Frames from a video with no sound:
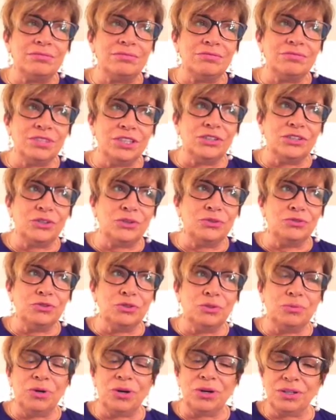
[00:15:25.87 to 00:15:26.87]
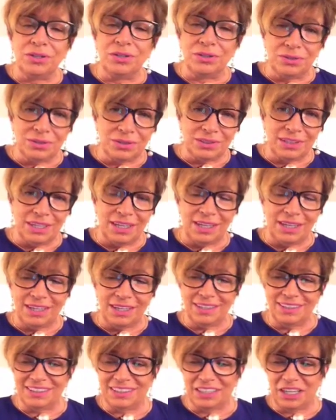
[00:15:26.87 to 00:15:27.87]
real guru marketers,
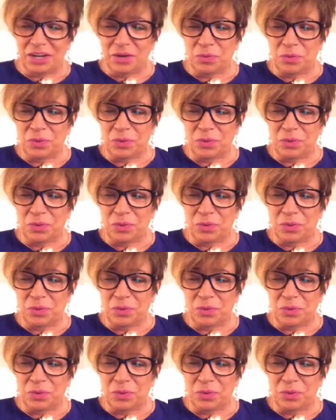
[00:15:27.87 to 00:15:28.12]
and uh,